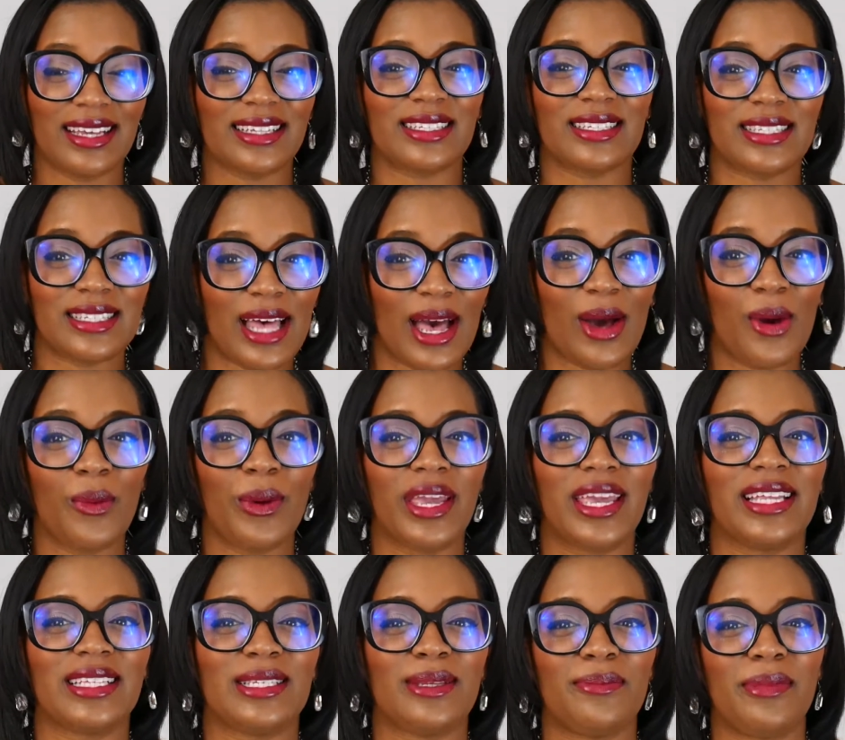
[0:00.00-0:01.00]
So we
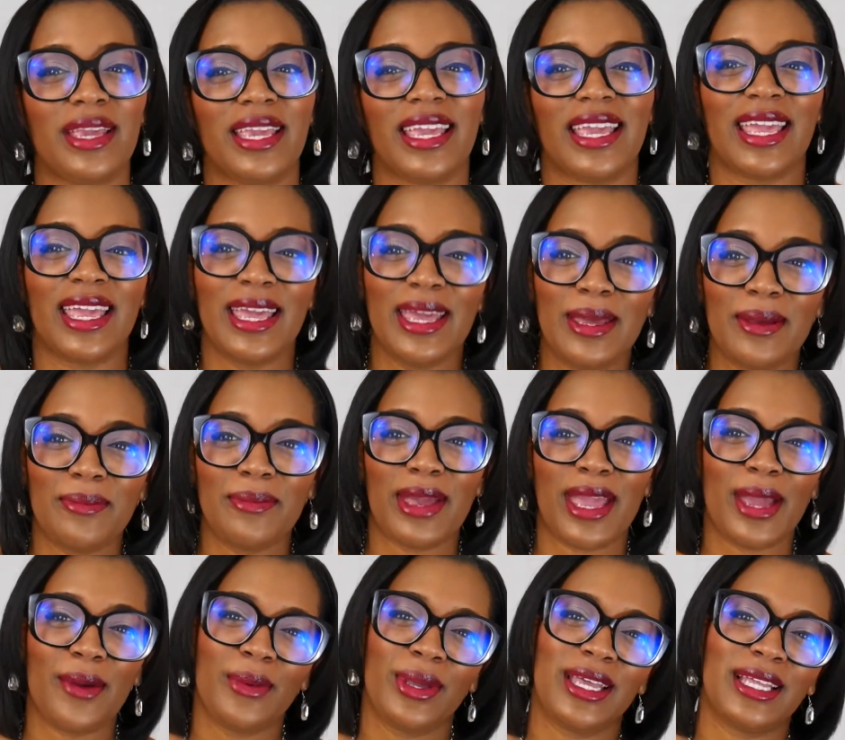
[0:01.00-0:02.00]
get to meet him,
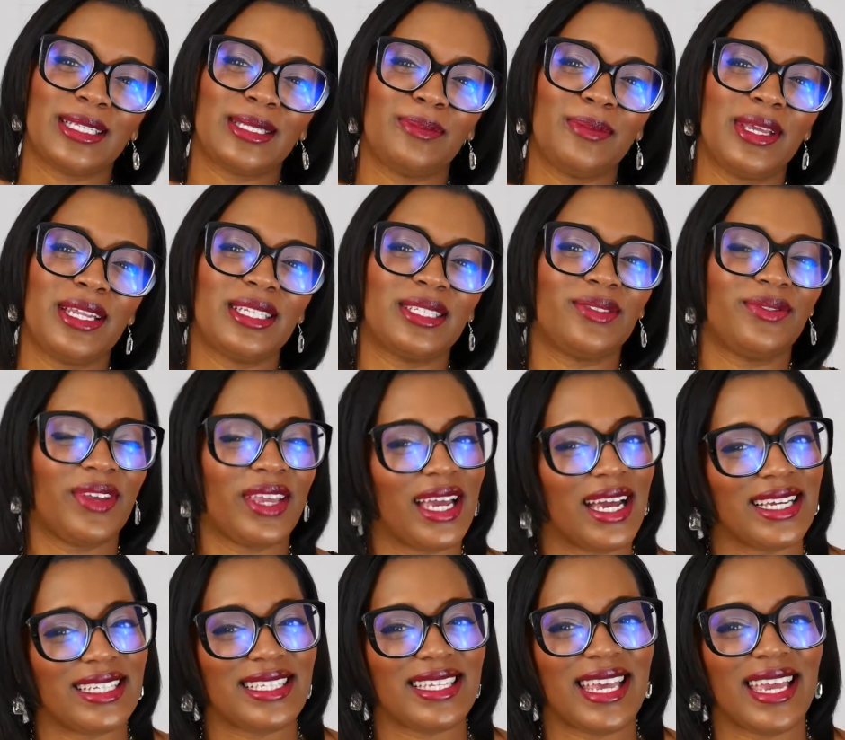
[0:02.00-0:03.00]
and we get to meet his
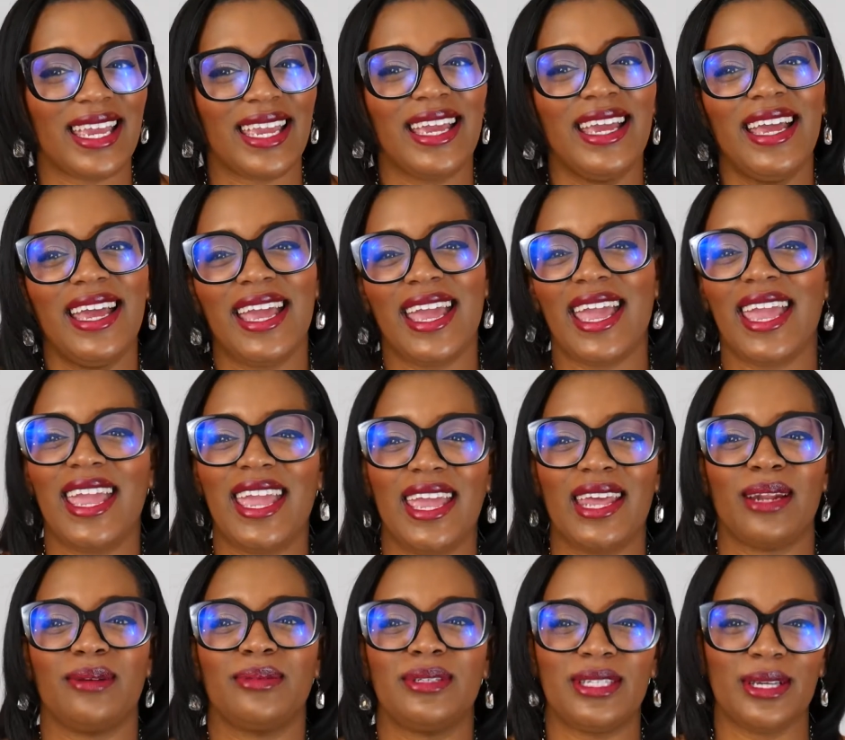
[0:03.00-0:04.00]
fiance,
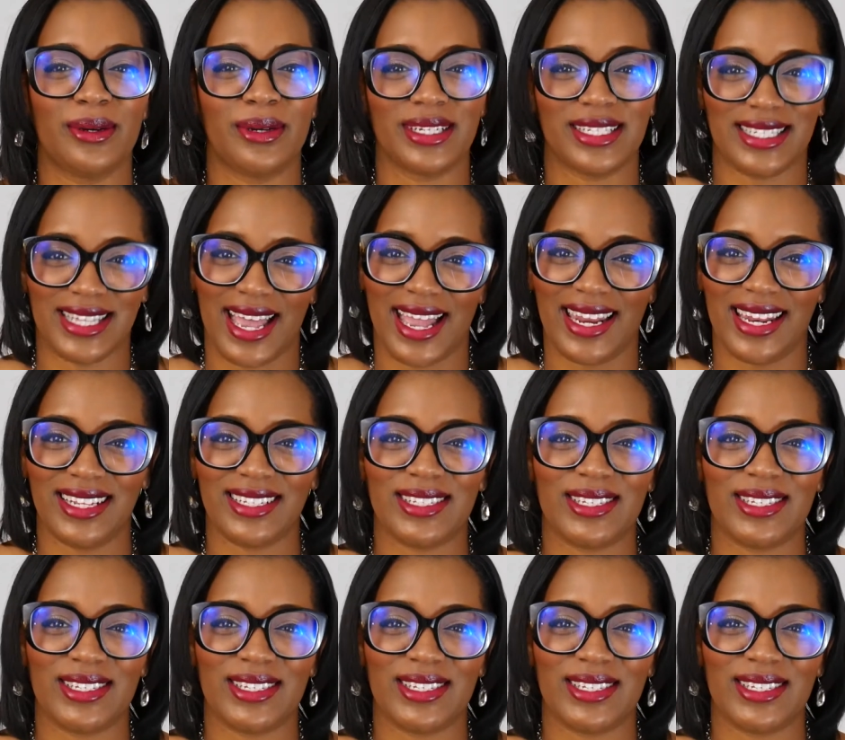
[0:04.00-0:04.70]
and I'm so excited.